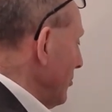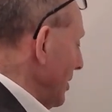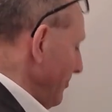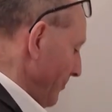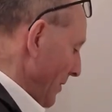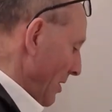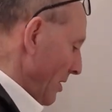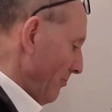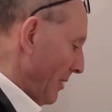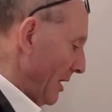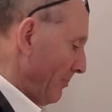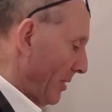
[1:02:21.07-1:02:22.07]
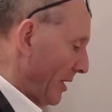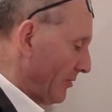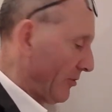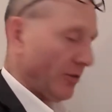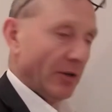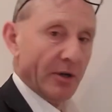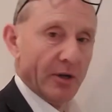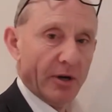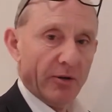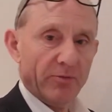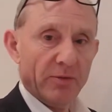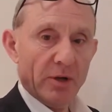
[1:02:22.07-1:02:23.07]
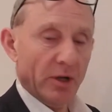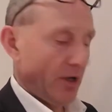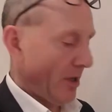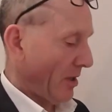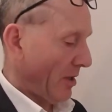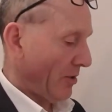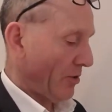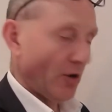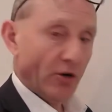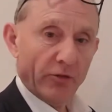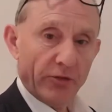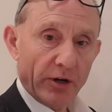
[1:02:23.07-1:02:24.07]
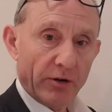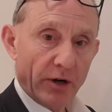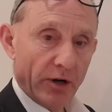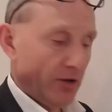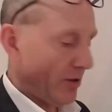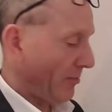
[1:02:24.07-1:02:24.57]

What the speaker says: Well, many plants have down underground.